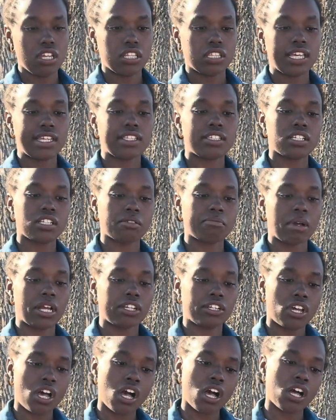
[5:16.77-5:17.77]
They took my
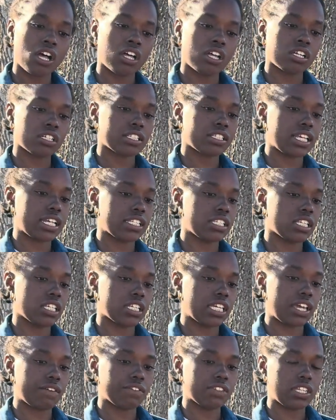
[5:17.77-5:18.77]
dogs, they
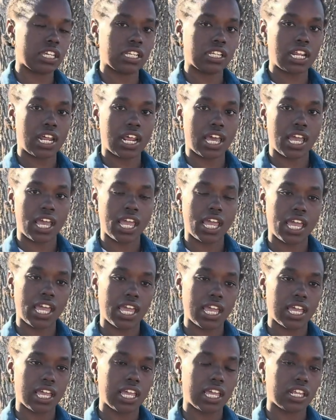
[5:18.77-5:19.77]
took everything that I
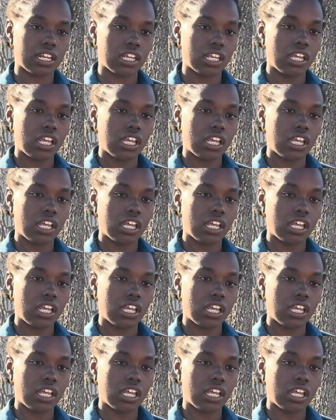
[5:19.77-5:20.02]
had,